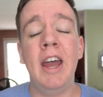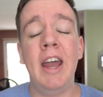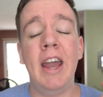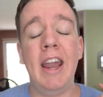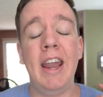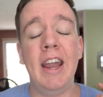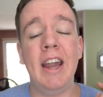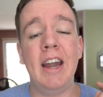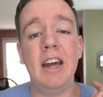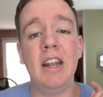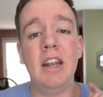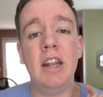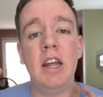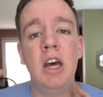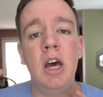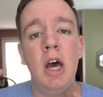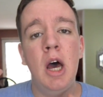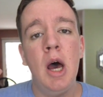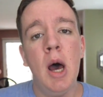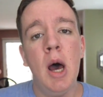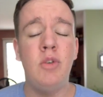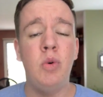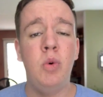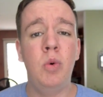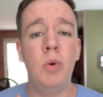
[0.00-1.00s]
and
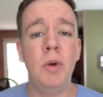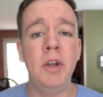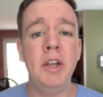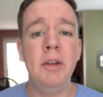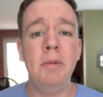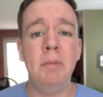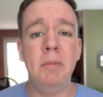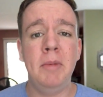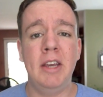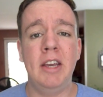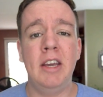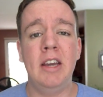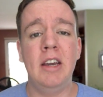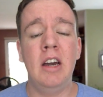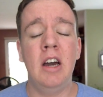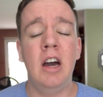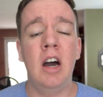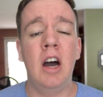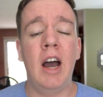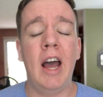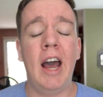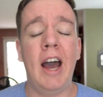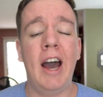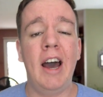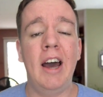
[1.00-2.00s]
tweet me
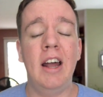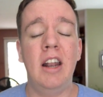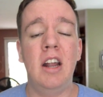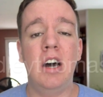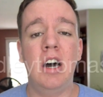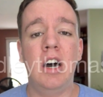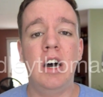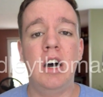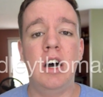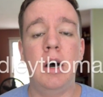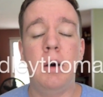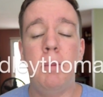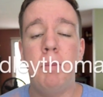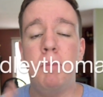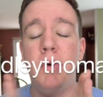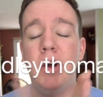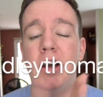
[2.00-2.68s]
at